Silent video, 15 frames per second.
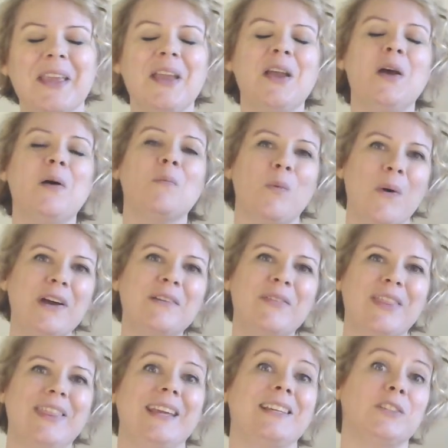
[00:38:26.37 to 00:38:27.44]
But one of the
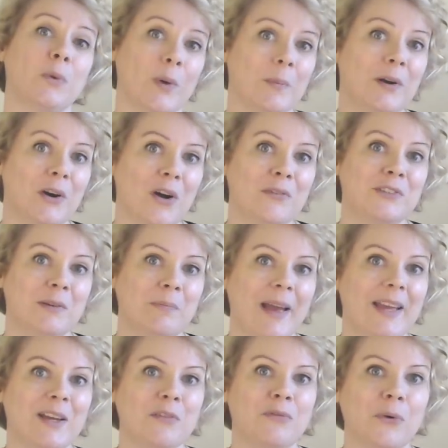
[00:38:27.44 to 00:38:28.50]
things that women are often
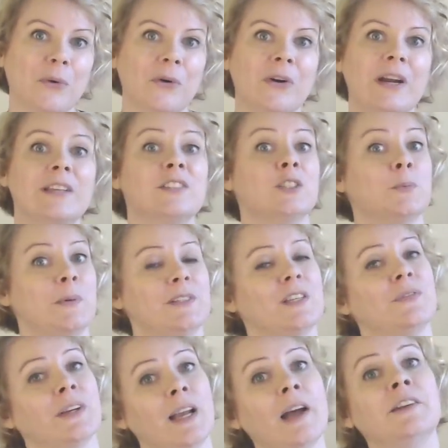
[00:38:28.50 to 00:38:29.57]
paying for is a
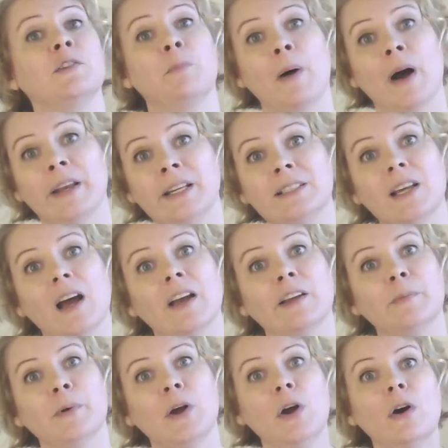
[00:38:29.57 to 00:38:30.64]
specific kind of body type
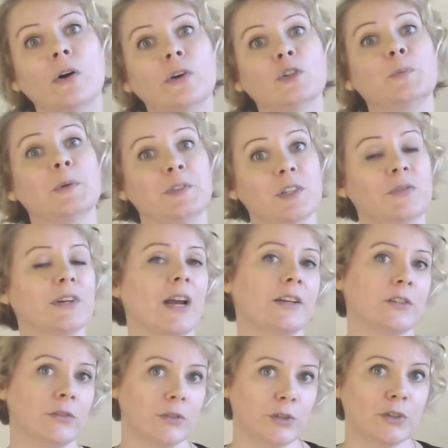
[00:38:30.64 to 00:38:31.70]
or a specific kind
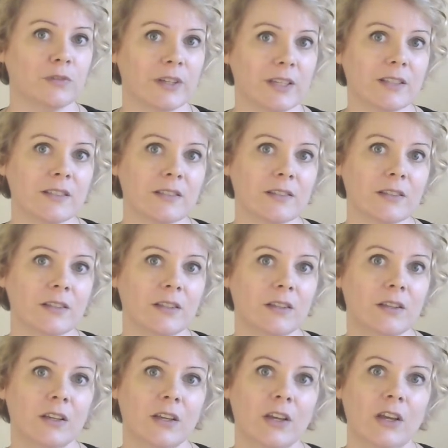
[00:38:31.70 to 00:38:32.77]
of service.
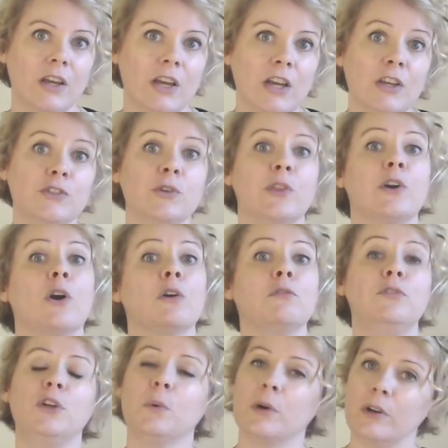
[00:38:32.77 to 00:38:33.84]
So there are
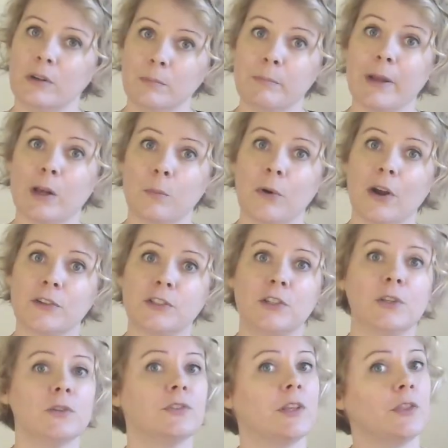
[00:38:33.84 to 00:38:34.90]
fewer male
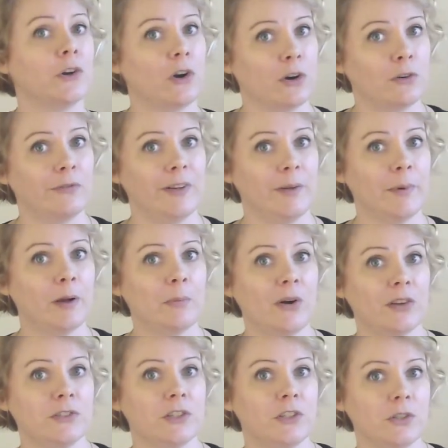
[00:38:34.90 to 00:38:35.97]
prostitutes than there are female
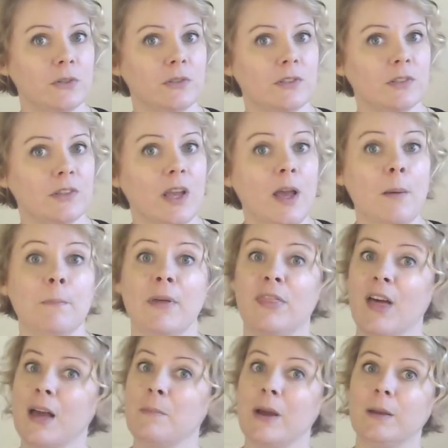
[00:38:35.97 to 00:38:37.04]
prostitutes, but
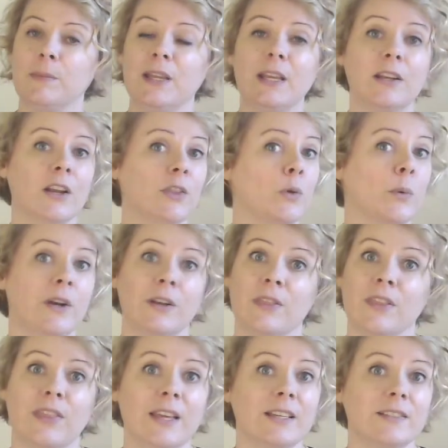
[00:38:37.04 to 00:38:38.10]
that might be another one of the
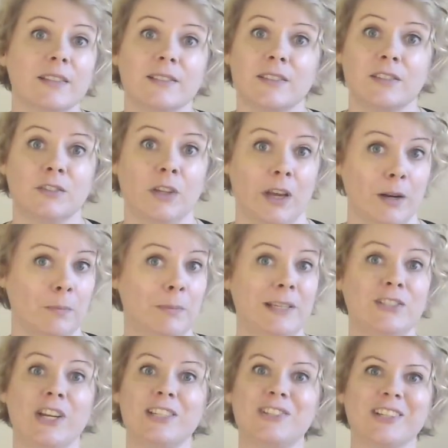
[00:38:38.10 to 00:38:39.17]
things that's going to be
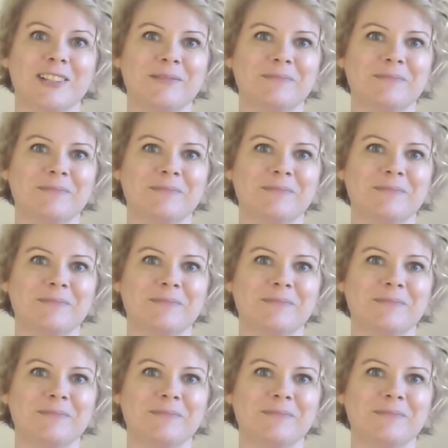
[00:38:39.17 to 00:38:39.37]
changing.